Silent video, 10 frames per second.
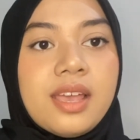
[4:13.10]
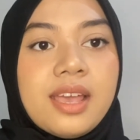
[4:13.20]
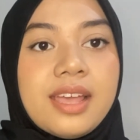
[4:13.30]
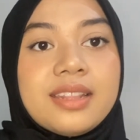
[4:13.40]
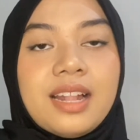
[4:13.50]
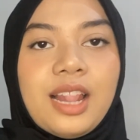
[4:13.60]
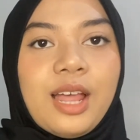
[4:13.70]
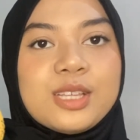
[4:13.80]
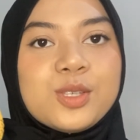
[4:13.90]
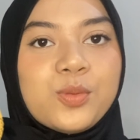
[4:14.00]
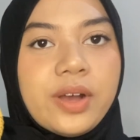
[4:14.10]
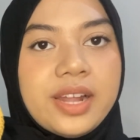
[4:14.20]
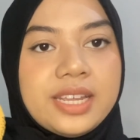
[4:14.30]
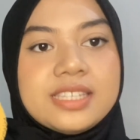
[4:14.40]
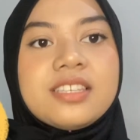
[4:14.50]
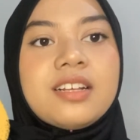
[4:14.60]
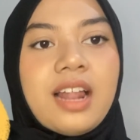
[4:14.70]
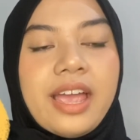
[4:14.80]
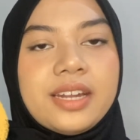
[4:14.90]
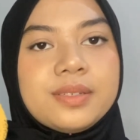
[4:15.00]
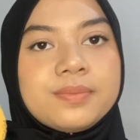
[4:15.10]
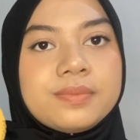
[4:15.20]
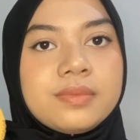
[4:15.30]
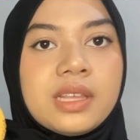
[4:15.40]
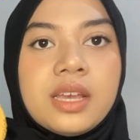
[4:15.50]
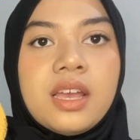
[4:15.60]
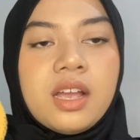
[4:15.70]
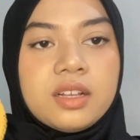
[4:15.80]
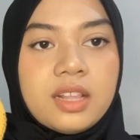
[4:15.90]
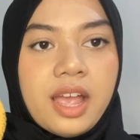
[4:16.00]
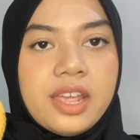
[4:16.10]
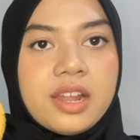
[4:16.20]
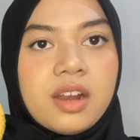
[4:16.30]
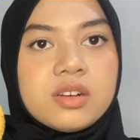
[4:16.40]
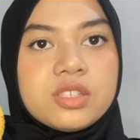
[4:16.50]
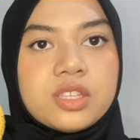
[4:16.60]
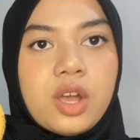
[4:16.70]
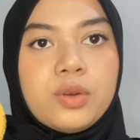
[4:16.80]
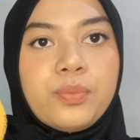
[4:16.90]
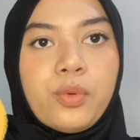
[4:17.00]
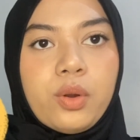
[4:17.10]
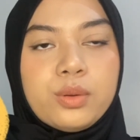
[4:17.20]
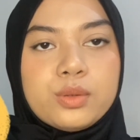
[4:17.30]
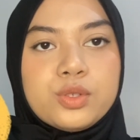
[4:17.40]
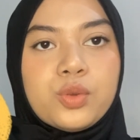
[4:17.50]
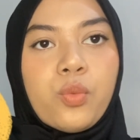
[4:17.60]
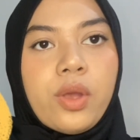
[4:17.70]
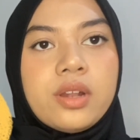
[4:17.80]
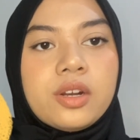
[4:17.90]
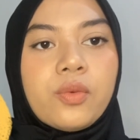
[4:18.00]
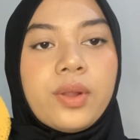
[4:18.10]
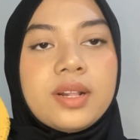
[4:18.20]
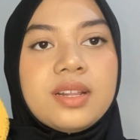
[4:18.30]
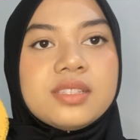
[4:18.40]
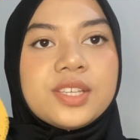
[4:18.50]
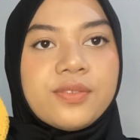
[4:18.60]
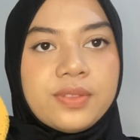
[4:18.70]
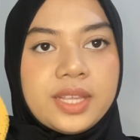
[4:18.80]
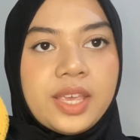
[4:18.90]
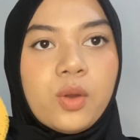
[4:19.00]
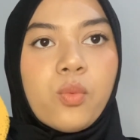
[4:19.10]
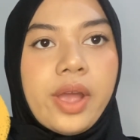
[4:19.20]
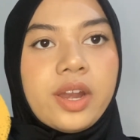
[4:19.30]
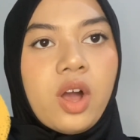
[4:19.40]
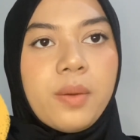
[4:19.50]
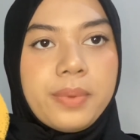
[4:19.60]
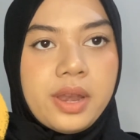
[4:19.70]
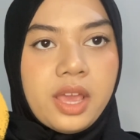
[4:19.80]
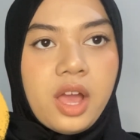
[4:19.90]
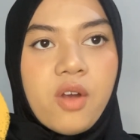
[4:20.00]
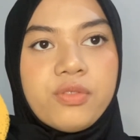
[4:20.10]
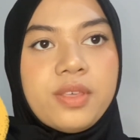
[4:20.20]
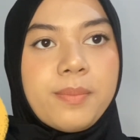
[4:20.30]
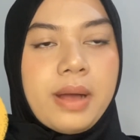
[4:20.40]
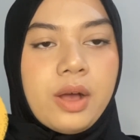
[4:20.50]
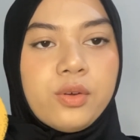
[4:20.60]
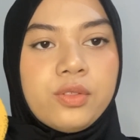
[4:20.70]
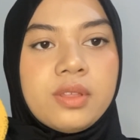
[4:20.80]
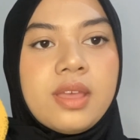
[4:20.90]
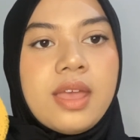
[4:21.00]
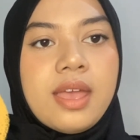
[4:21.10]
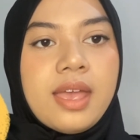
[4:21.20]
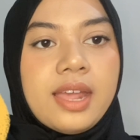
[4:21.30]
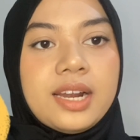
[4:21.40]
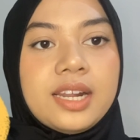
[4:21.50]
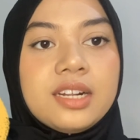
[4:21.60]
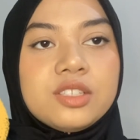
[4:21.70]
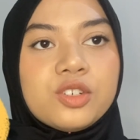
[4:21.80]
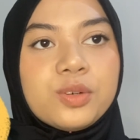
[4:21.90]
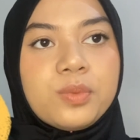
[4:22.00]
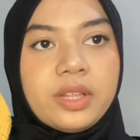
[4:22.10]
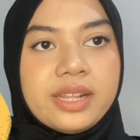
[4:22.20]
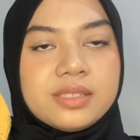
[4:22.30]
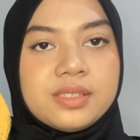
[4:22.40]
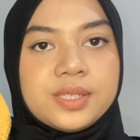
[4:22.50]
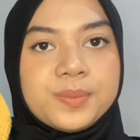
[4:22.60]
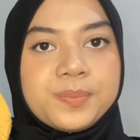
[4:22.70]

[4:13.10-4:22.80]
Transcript: And the last one is glide. Glide are sound produced when a relatively wide opening of the mouth and little turbulence.